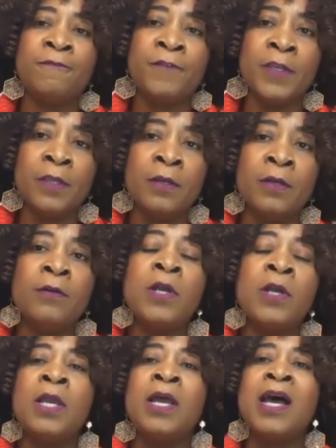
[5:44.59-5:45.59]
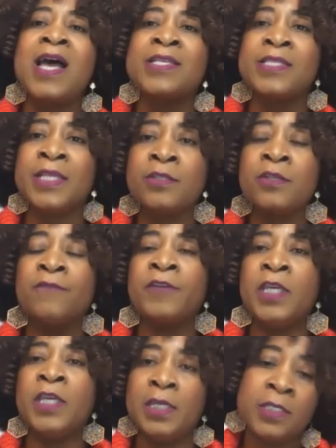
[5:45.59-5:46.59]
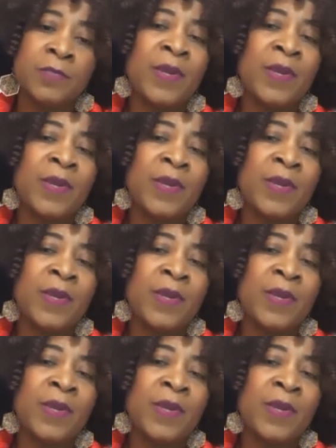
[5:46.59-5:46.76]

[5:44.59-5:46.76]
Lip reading: feel a sense of ease.